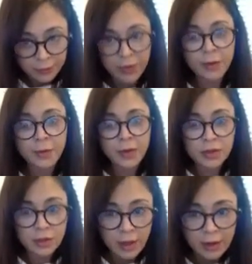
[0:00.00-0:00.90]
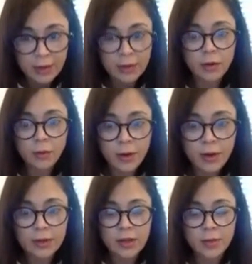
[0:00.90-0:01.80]
very much like
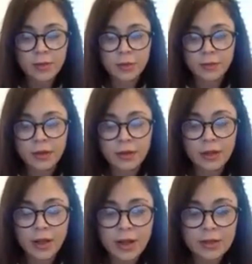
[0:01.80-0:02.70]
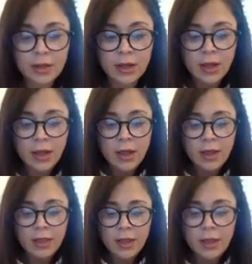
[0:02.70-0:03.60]
writing assignments we've done in class.
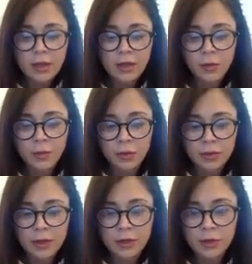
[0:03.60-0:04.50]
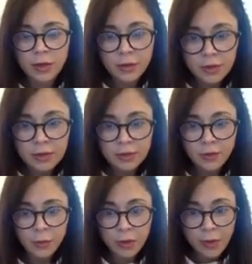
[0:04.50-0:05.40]
And then you would pull textual evidence
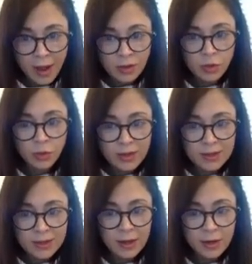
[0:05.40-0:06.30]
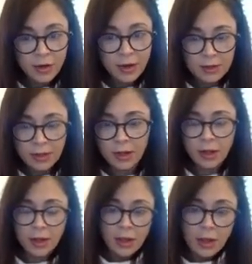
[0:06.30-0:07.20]
from what you actually said in your
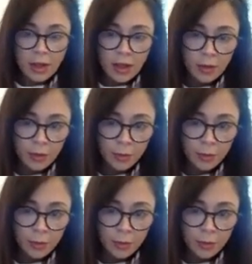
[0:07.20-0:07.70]
essay, and you